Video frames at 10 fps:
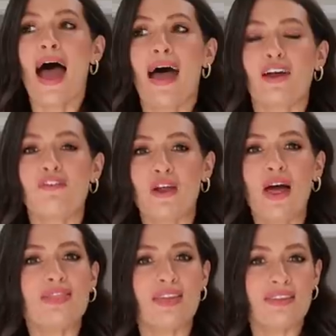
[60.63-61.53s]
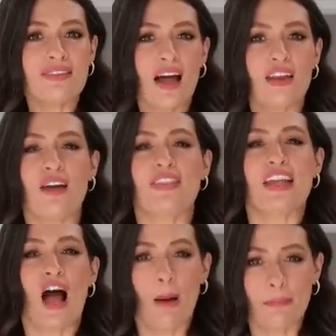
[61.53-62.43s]
and I feel like this is kind of like
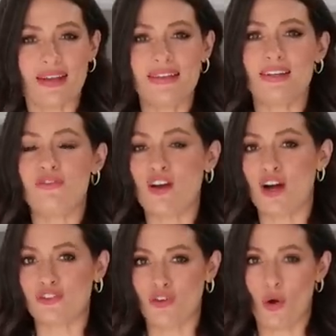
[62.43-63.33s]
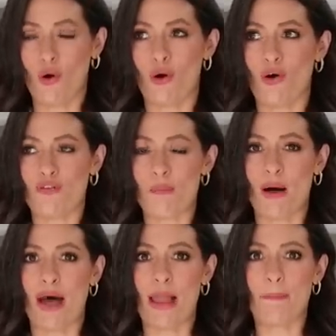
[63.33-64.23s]
the updated version of
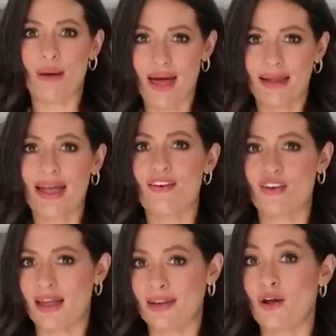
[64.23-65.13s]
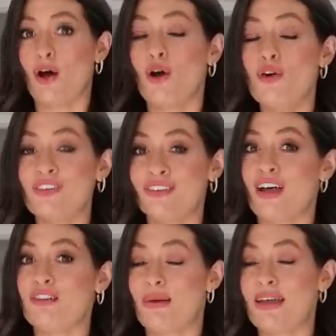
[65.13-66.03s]
my black Everlane
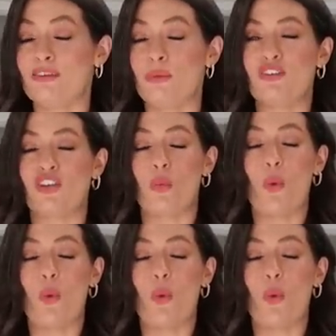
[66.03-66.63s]
oversized blazer, which I